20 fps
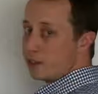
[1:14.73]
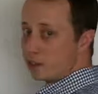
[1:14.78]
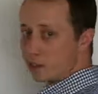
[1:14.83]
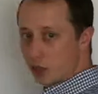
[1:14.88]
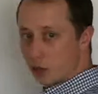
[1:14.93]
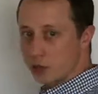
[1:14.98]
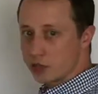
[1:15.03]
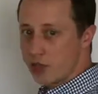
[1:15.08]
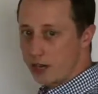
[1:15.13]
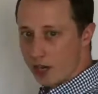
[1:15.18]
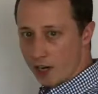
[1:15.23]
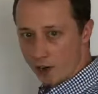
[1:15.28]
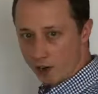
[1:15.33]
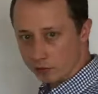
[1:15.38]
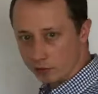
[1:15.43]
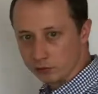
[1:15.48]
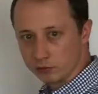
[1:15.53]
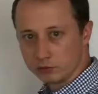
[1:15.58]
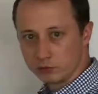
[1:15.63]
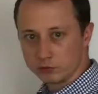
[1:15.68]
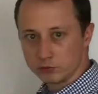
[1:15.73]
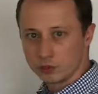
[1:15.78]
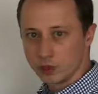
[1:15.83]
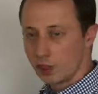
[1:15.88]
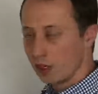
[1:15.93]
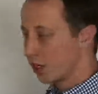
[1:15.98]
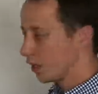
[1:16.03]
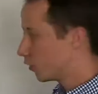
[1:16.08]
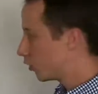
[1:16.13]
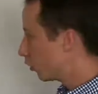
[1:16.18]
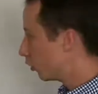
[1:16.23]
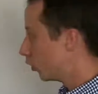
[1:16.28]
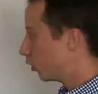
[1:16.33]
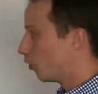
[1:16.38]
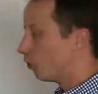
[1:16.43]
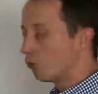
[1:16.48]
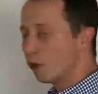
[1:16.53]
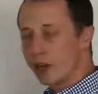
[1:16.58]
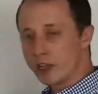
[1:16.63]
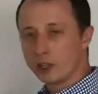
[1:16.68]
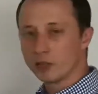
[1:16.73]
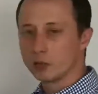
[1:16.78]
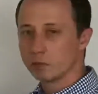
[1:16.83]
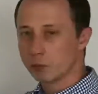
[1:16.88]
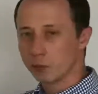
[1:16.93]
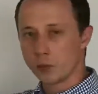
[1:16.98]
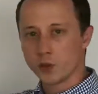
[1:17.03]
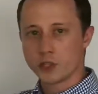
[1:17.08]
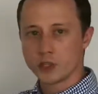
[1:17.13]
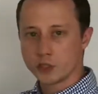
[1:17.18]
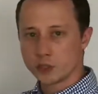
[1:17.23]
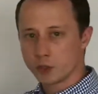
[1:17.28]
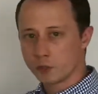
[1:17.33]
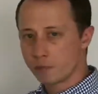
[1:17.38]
Those count, all right? So your regular employees you're